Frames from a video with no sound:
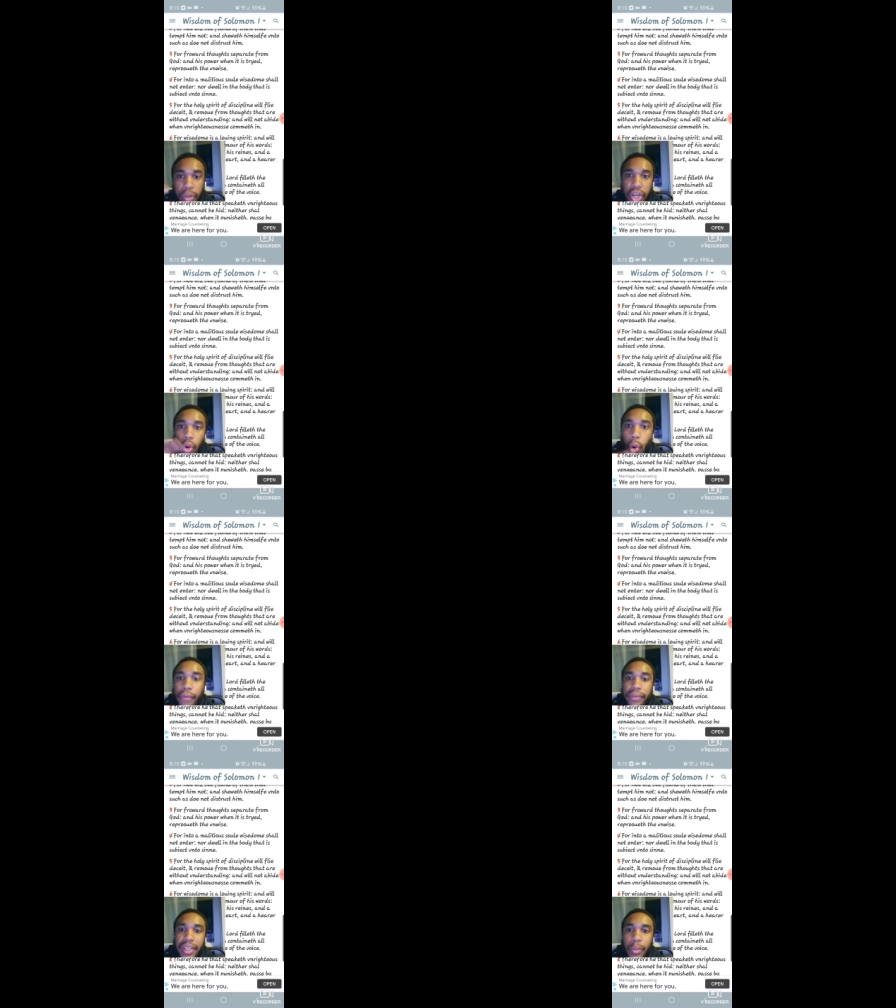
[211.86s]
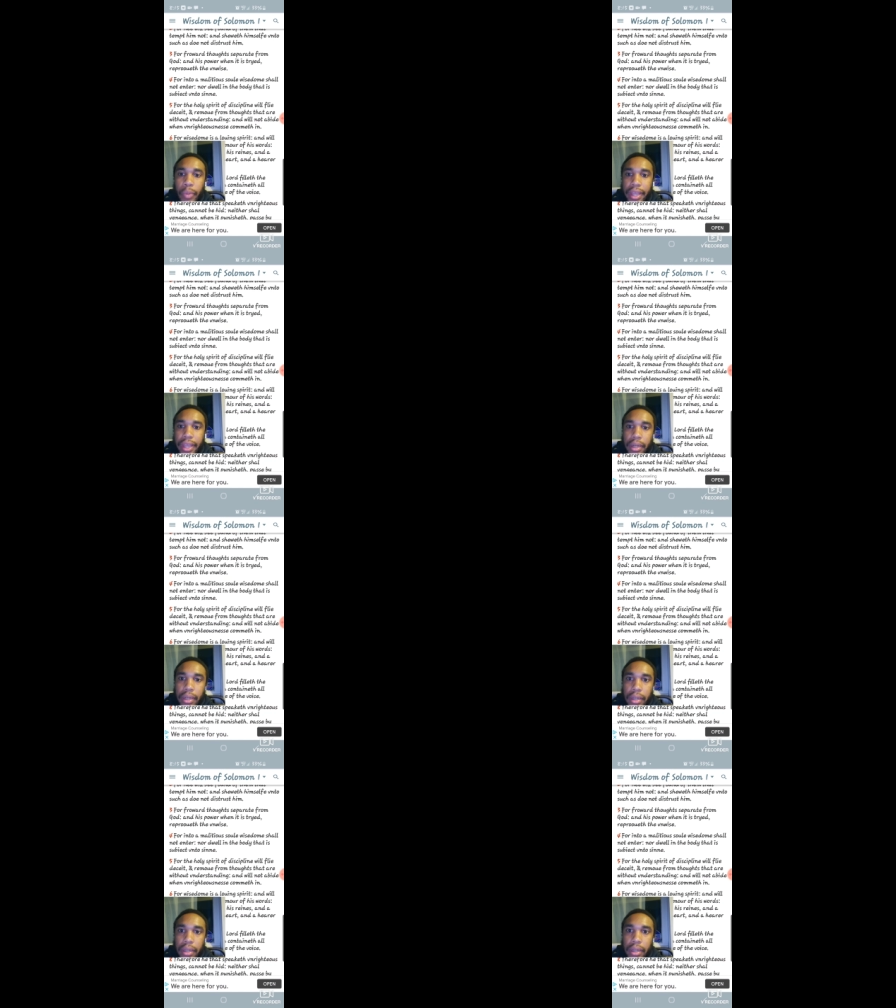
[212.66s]
When you're overly wicked,
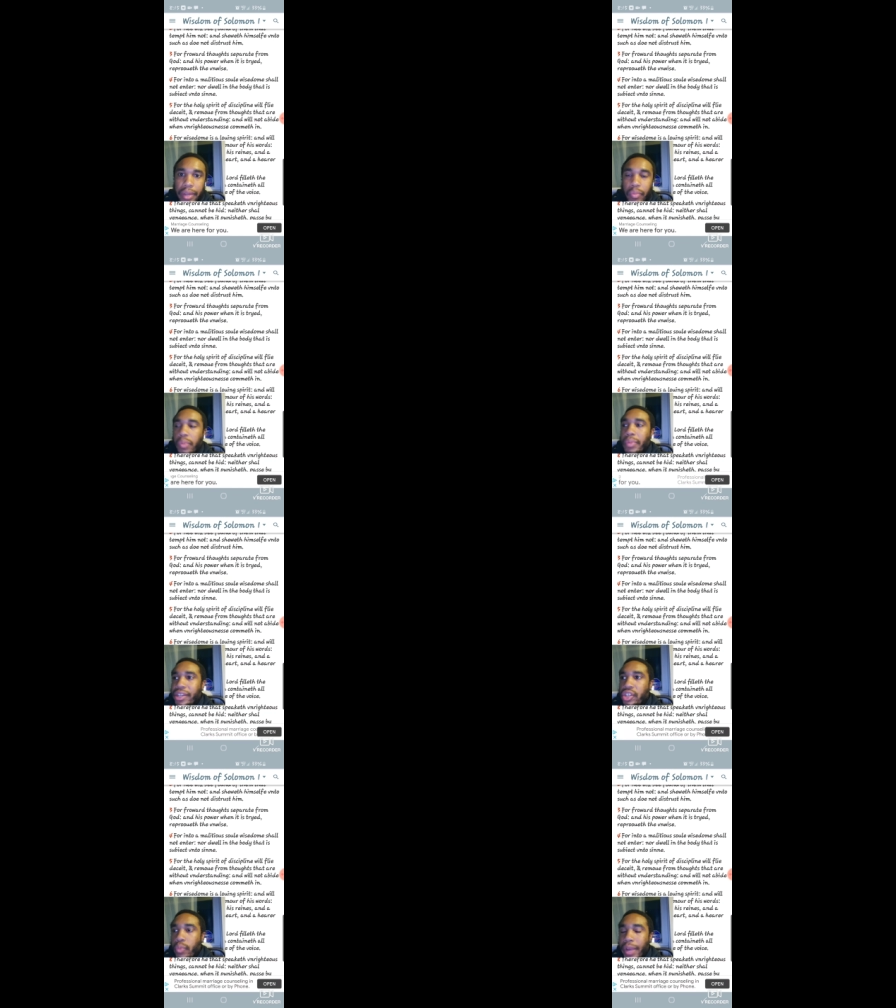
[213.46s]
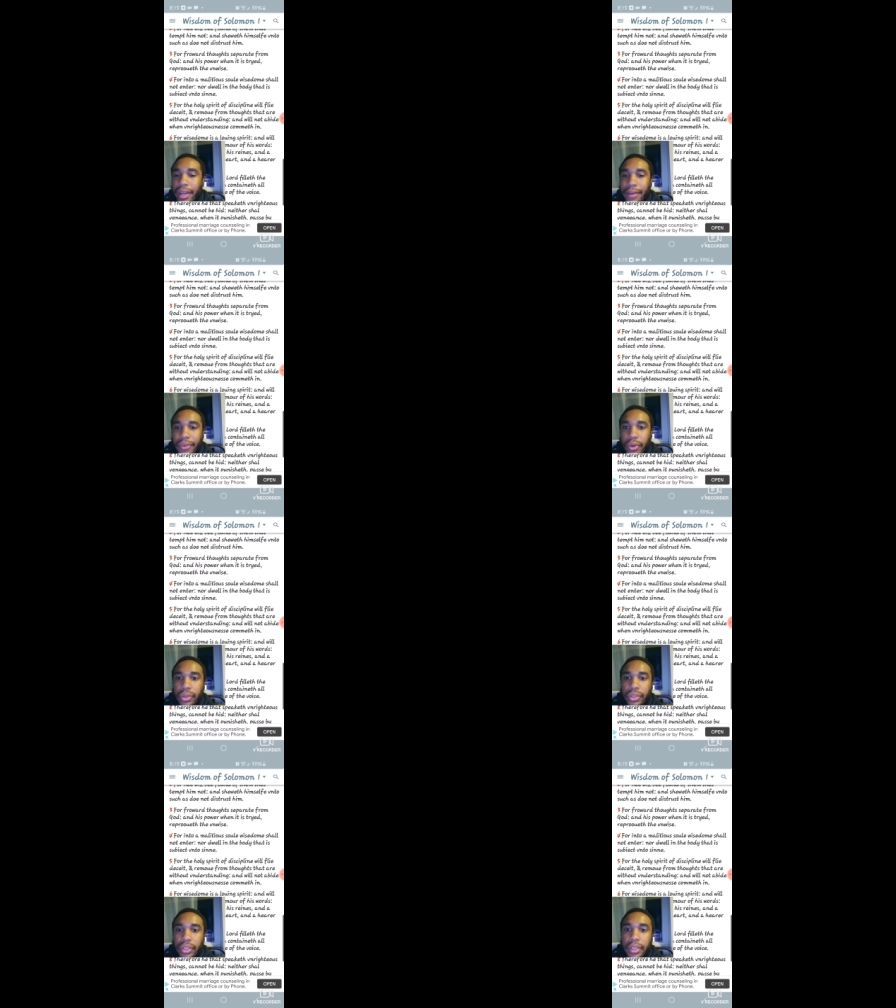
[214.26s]
and what makes you wicked, of
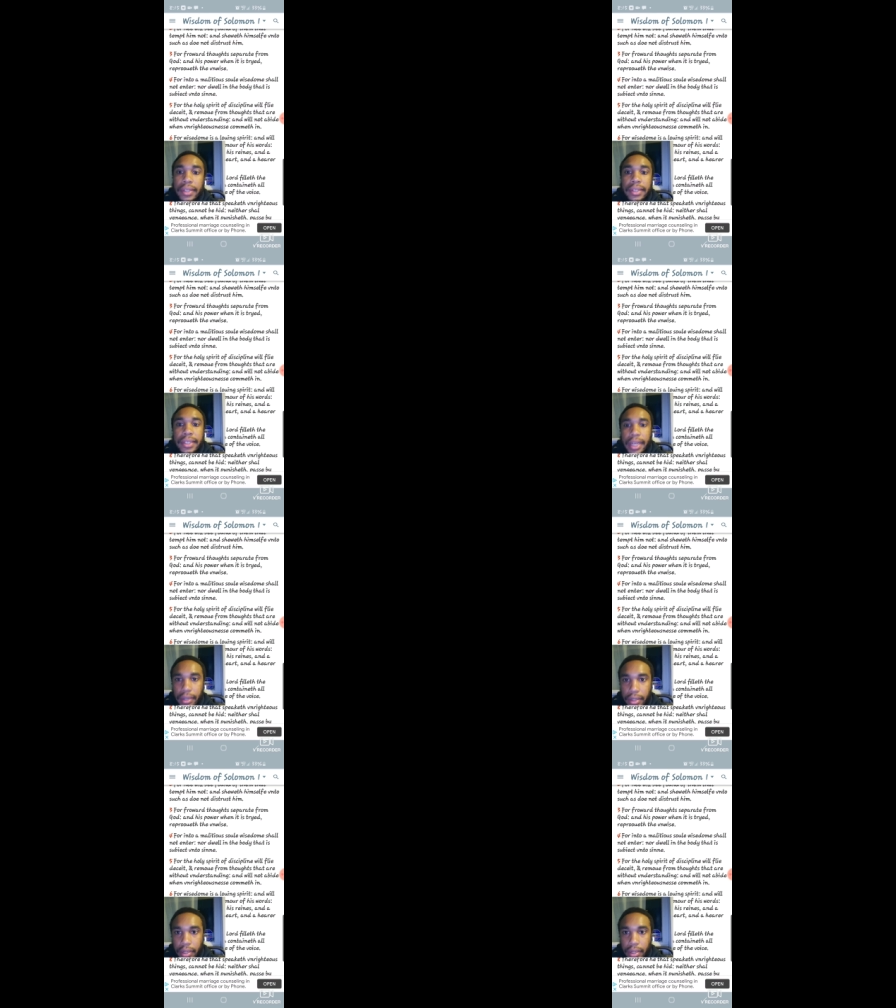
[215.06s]
course? Sin.